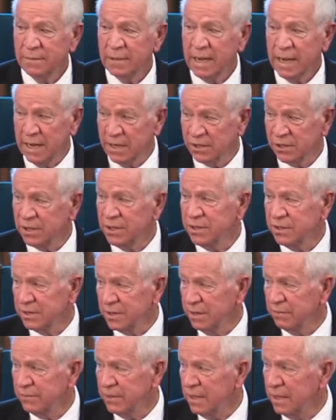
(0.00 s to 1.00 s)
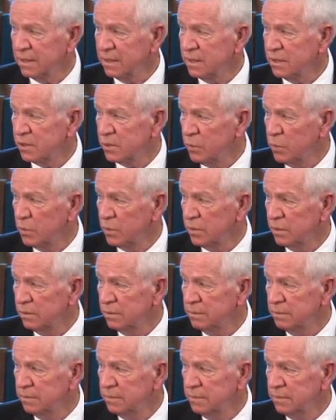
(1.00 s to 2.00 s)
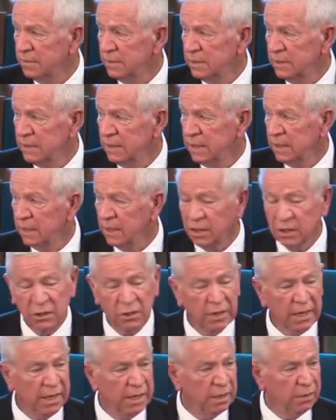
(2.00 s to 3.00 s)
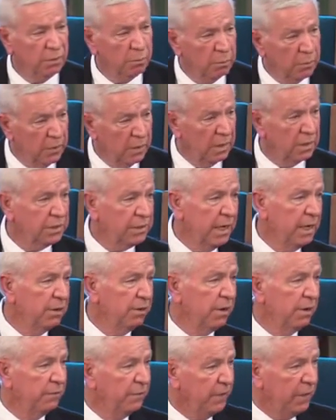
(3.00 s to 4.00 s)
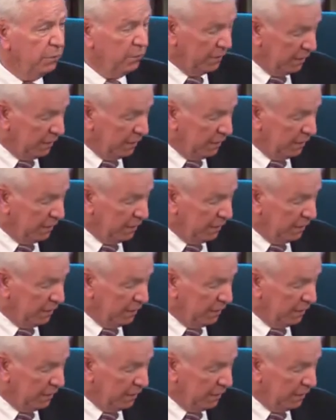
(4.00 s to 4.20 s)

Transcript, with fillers: Ask yourself that this morning. Let's head, uh, stand to our feet with